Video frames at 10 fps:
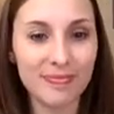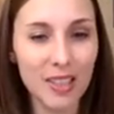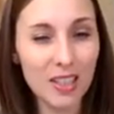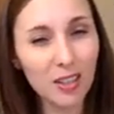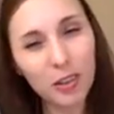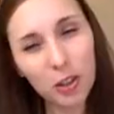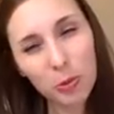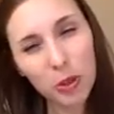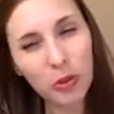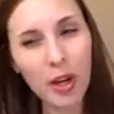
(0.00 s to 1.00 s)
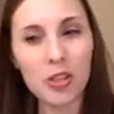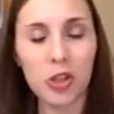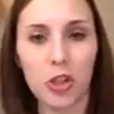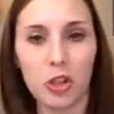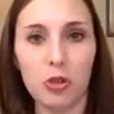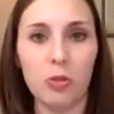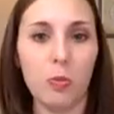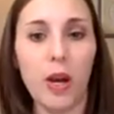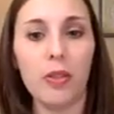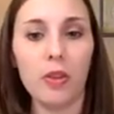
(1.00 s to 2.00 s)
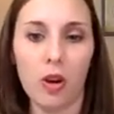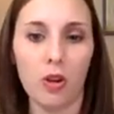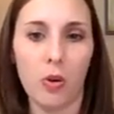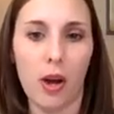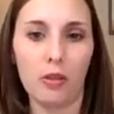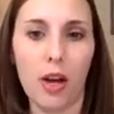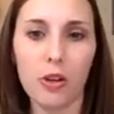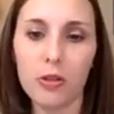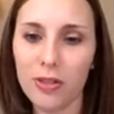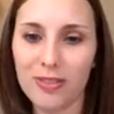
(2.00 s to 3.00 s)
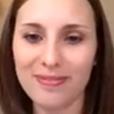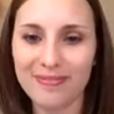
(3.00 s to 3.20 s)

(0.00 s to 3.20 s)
This is a little bit right skewed, but there are no outliers.